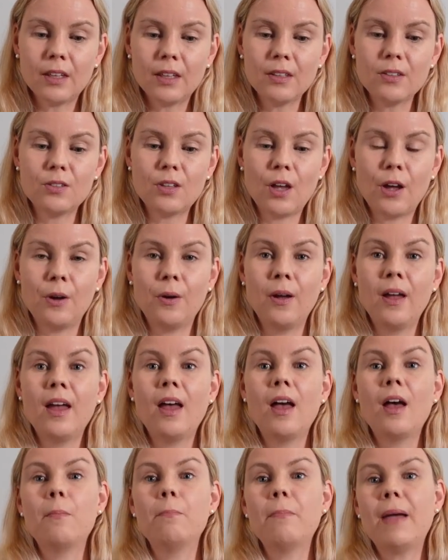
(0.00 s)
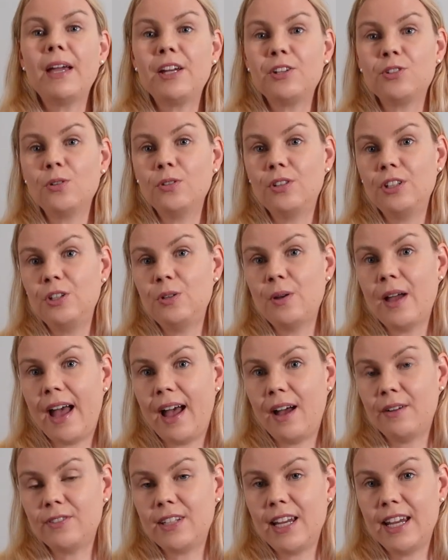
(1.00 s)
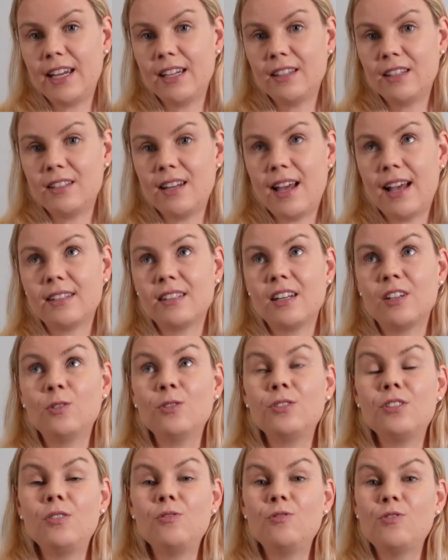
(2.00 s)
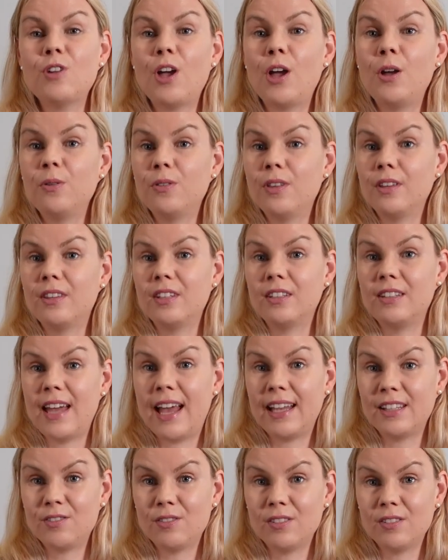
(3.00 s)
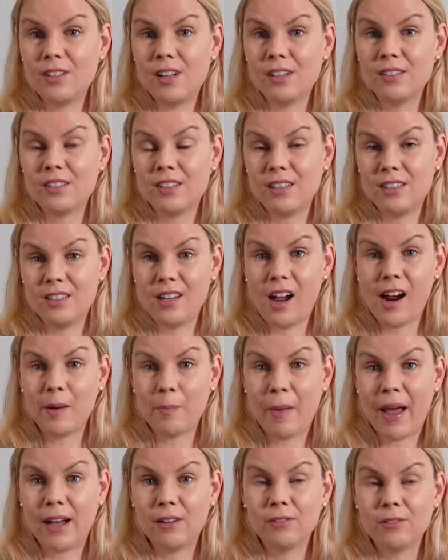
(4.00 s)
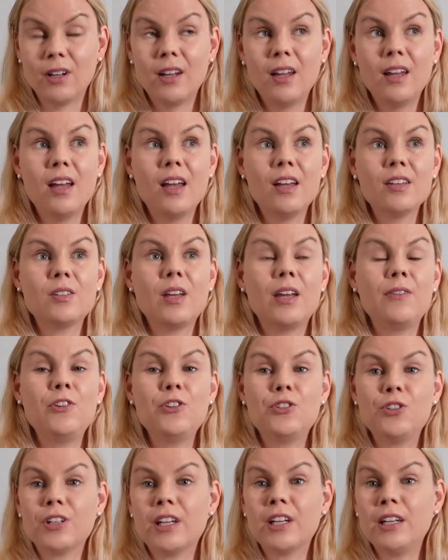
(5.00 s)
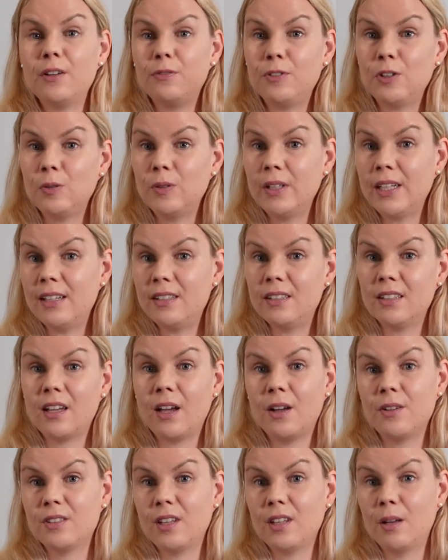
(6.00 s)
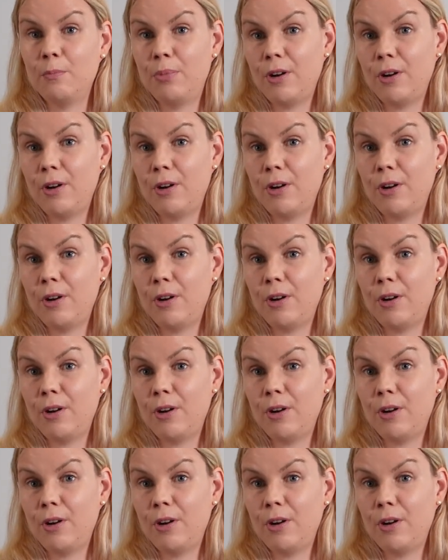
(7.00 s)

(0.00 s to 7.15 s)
So make sure that you have taken the test, and also know that the test results can time out. So if you took it a few years ago, some